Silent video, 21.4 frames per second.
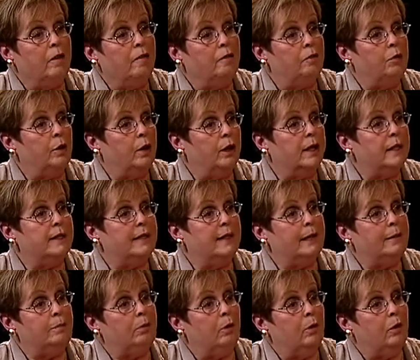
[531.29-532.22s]
For
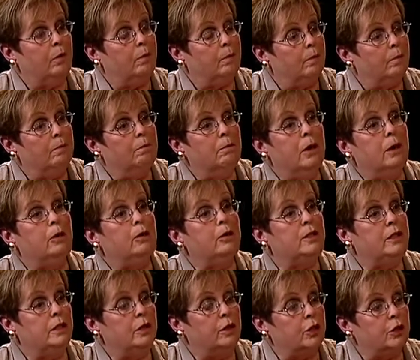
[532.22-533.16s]
example,
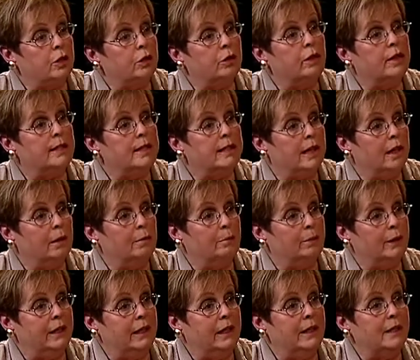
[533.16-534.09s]
most insurance
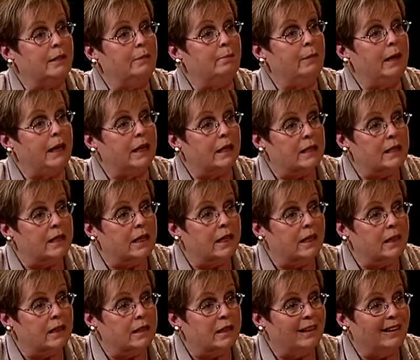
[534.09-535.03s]
companies
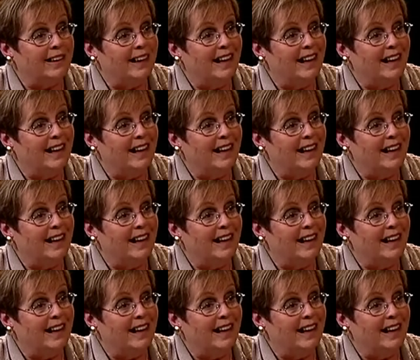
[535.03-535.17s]
mandate